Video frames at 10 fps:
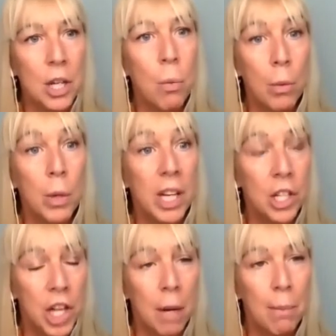where we can
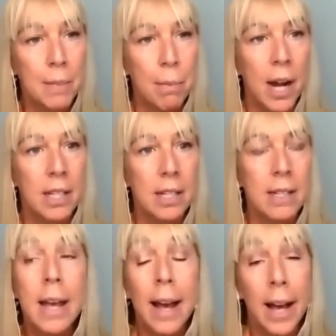share best practice
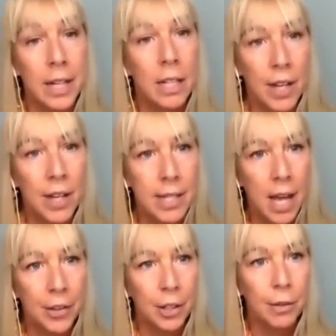and innovate
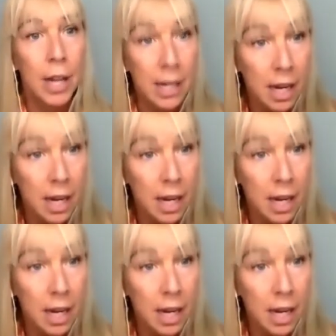together. It